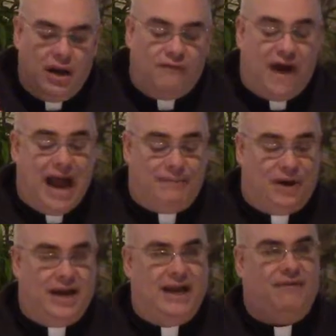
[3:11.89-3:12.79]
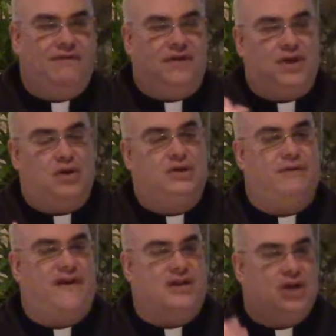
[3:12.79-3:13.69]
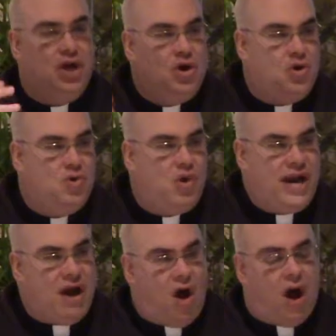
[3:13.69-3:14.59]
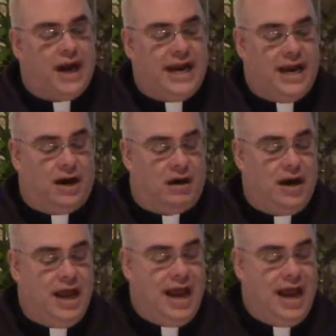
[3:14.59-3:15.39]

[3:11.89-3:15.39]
vibrant, even for those of us who are here